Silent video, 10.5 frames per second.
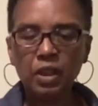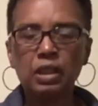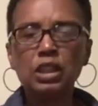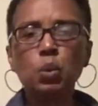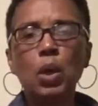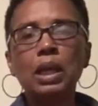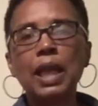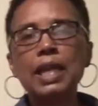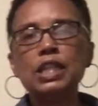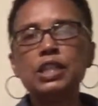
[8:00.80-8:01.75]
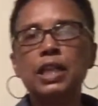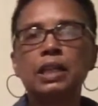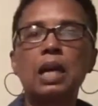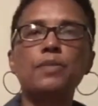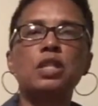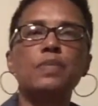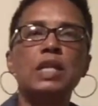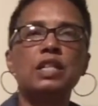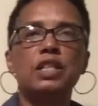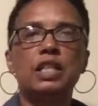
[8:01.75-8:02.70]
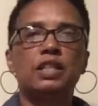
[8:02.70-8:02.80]
this one lady, she had come to me,
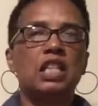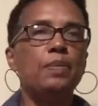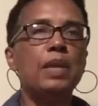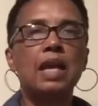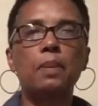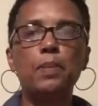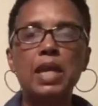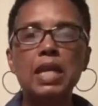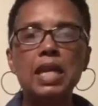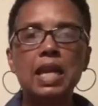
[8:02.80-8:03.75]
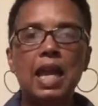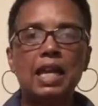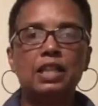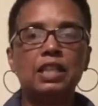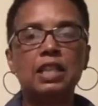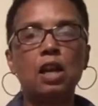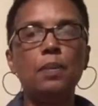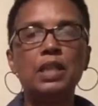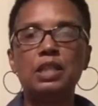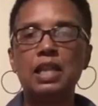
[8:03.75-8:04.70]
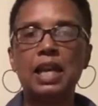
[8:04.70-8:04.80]
she had seen me at a meeting and she told me
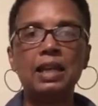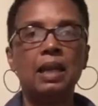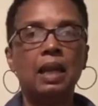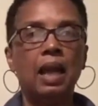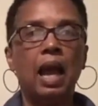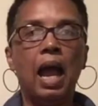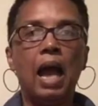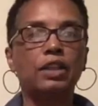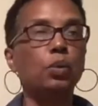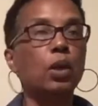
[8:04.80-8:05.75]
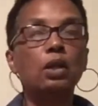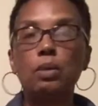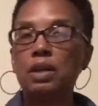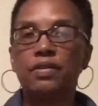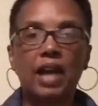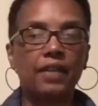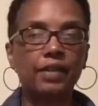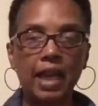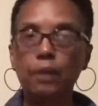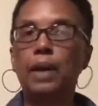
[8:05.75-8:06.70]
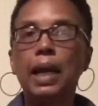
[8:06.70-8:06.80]
she wanted to run a
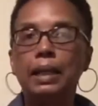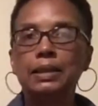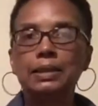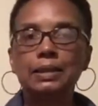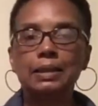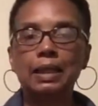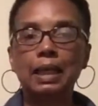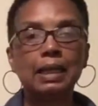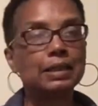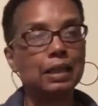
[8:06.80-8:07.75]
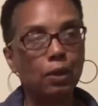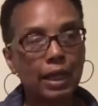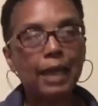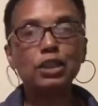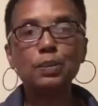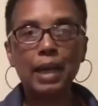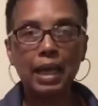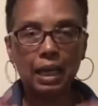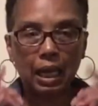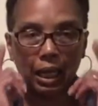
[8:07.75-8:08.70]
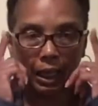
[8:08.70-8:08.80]
5K race. And I said, okay,
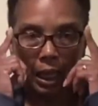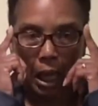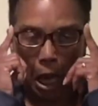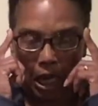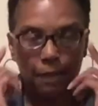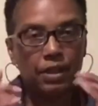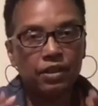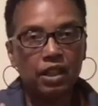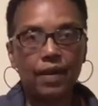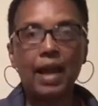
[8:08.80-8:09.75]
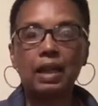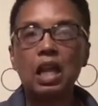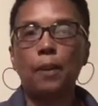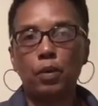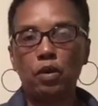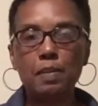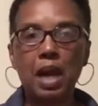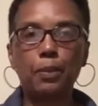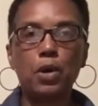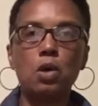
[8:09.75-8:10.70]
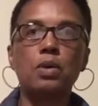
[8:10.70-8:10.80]
Jermaine, let me see if I can help you with my
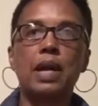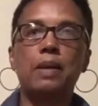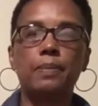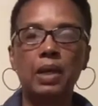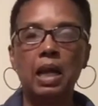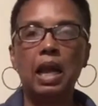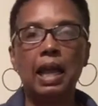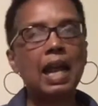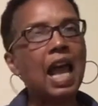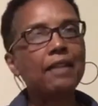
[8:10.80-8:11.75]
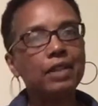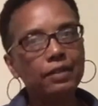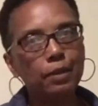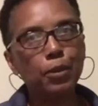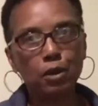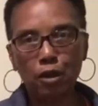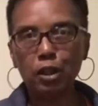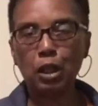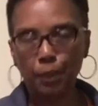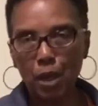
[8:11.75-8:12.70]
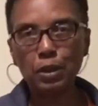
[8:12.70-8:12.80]
program. And I haven't even put all the
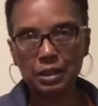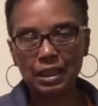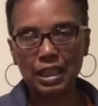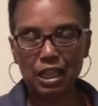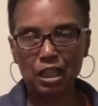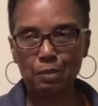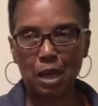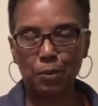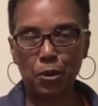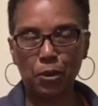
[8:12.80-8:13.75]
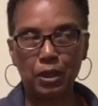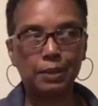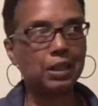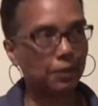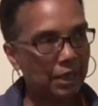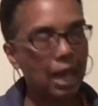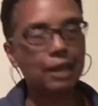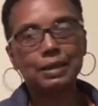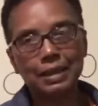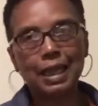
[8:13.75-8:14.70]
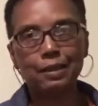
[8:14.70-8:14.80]
components together in my program, so I was kind of
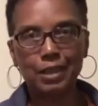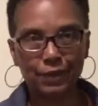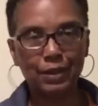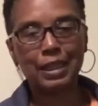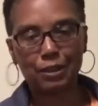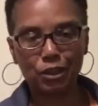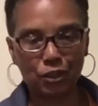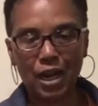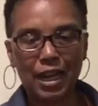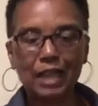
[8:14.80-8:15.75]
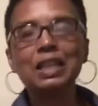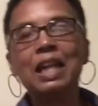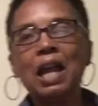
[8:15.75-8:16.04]
scared to even let her try it.